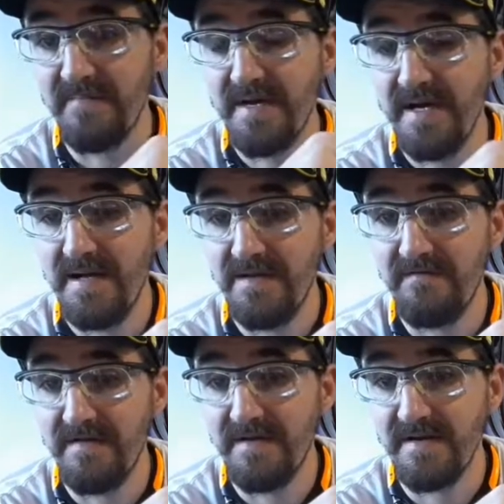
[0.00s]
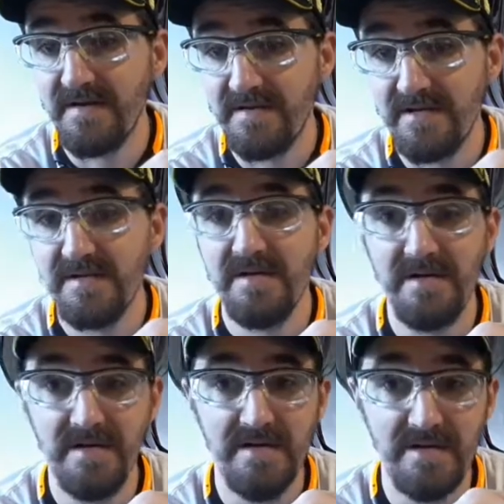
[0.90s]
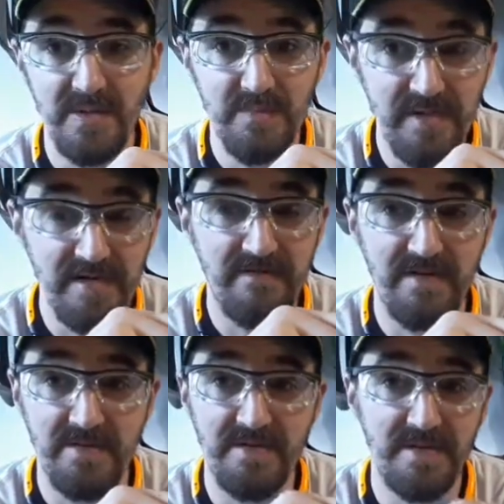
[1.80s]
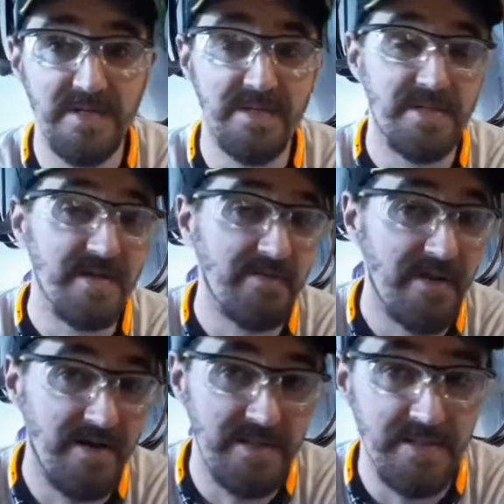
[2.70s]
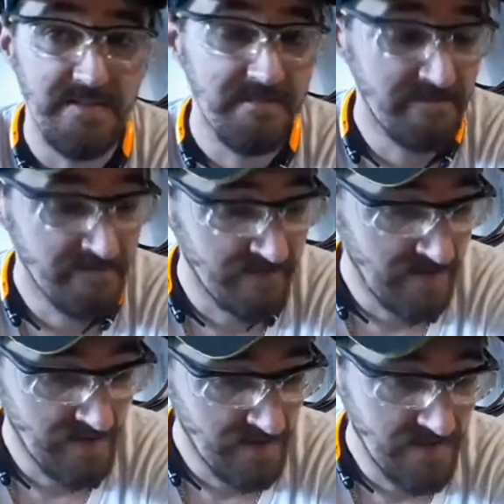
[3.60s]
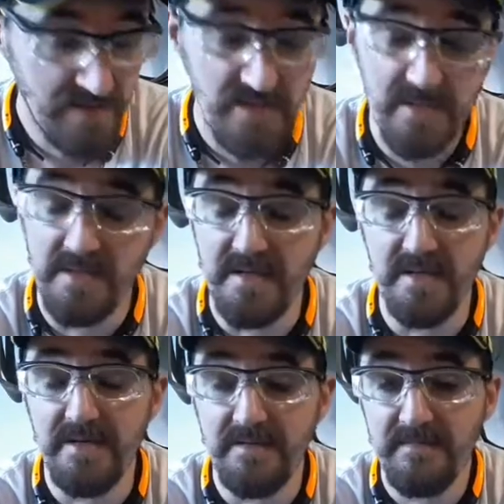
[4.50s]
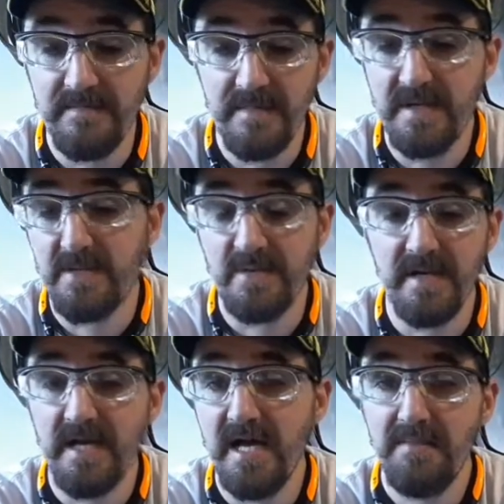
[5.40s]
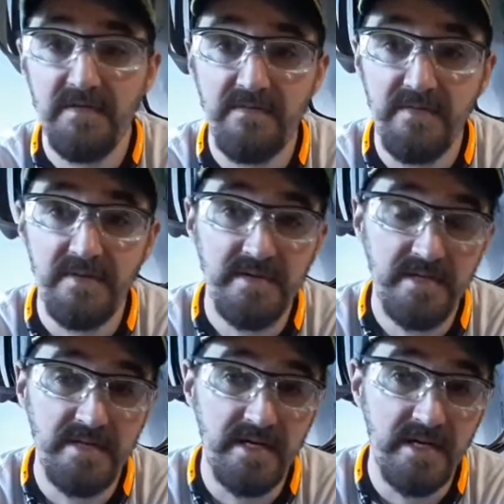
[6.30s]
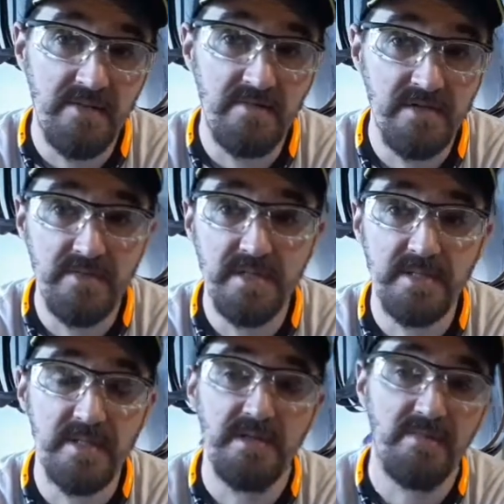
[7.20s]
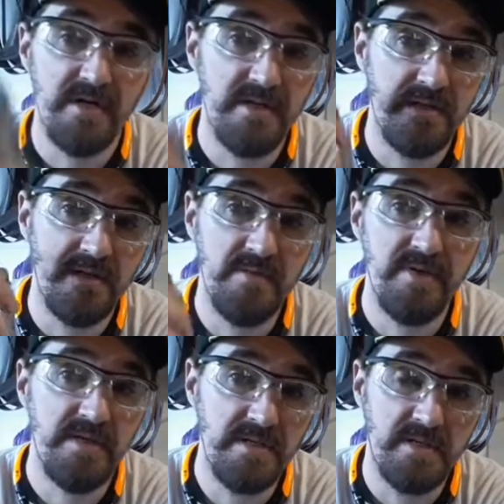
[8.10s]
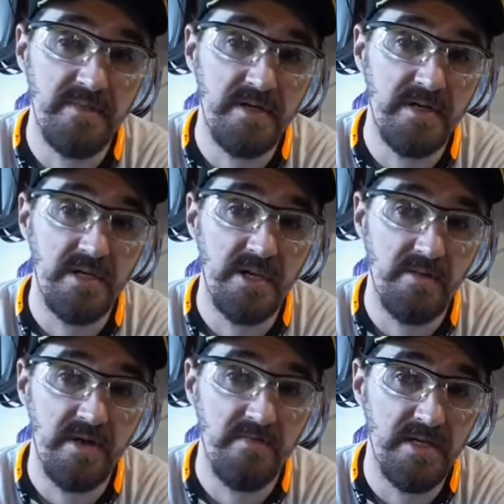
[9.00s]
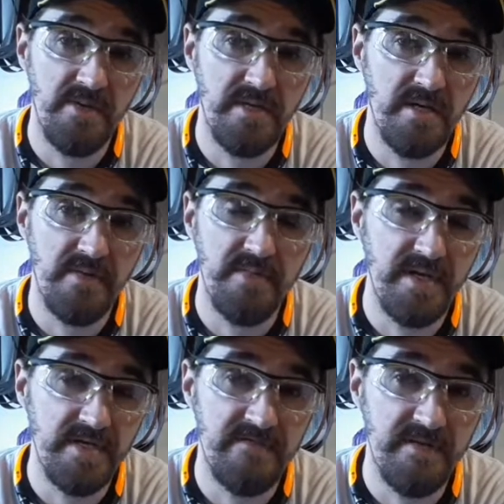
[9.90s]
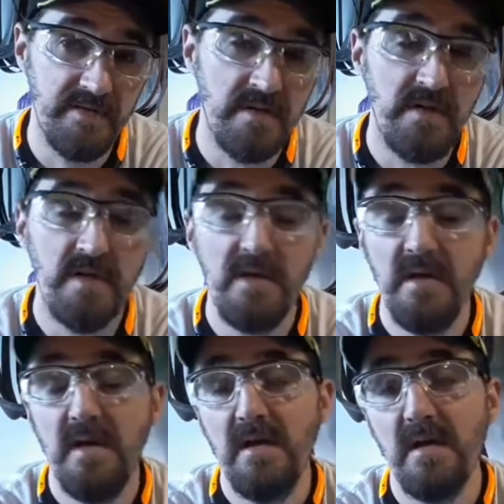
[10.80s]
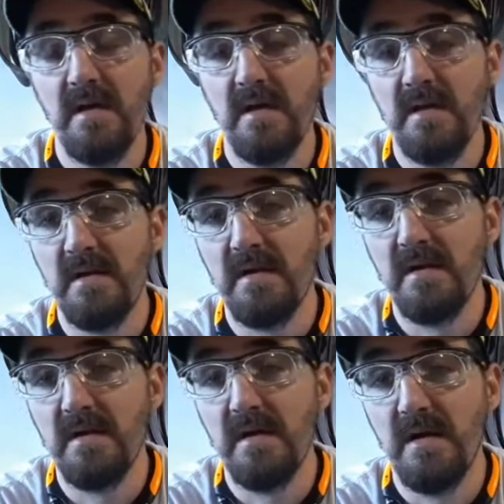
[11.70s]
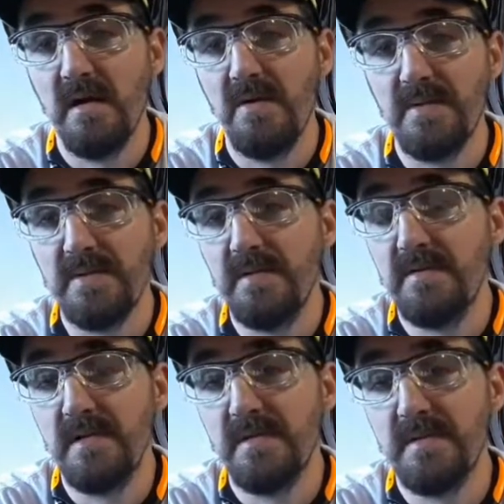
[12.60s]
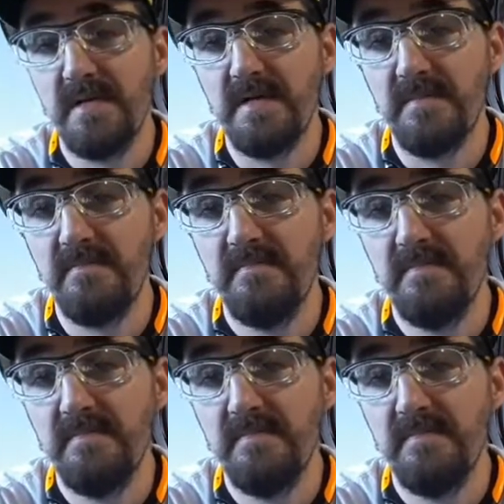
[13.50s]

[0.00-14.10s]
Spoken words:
a pile over there speak for the results of that policy. So either way, happy 4th of July. Remember to celebrate the independence of your country by blowing up a piece of it. And I will see you guys later.